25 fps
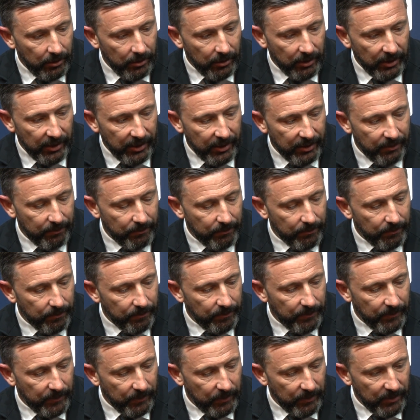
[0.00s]
Um,
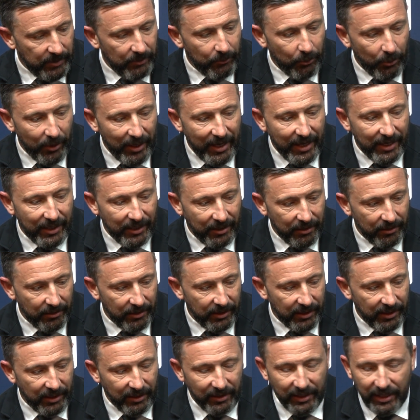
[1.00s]
well, aye,
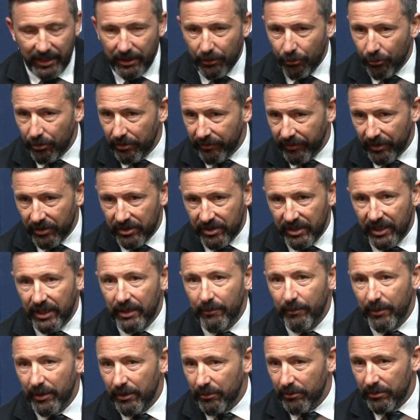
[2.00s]
and I'd let it go the first
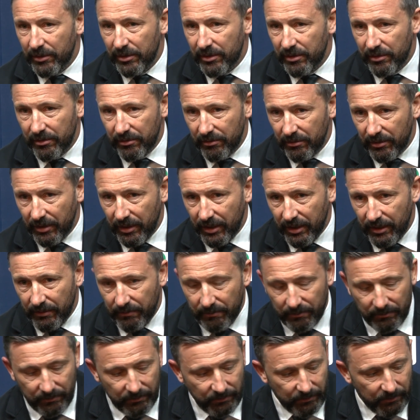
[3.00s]
time, but it was,
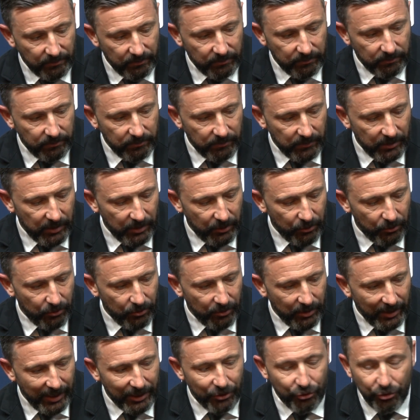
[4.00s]
um, you
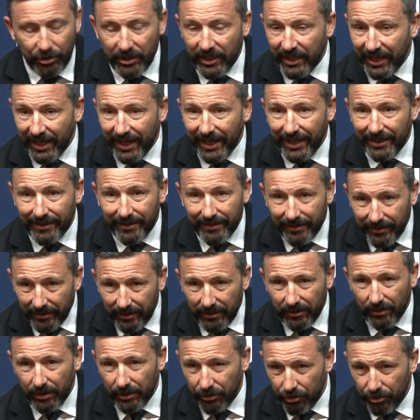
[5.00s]
know, I shouldn't react. You
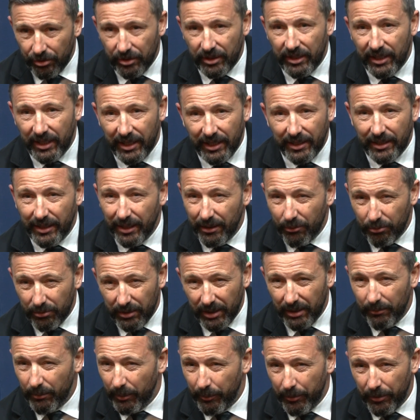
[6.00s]
know, I shouldn't react, and I'll
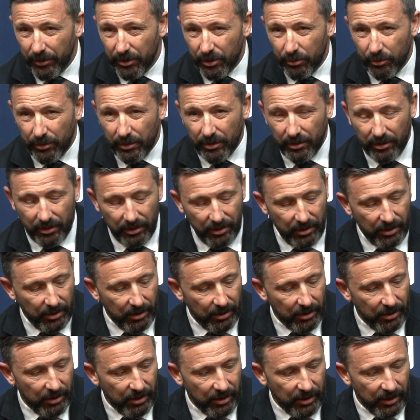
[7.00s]
take my punishment.
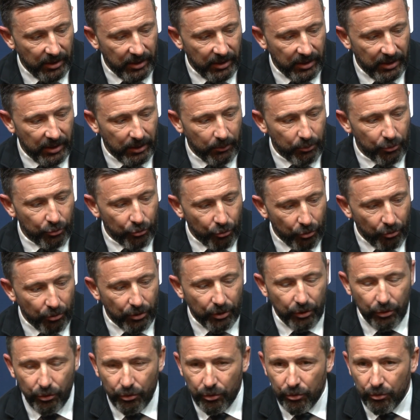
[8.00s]
Uh, and I was wrong
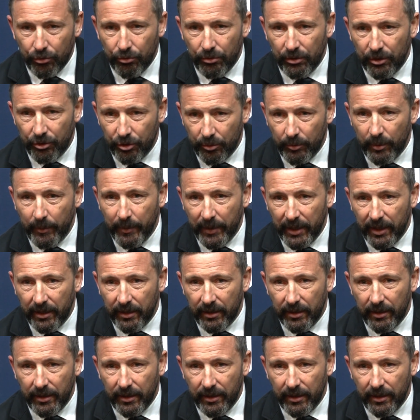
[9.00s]
to do so. I should be better than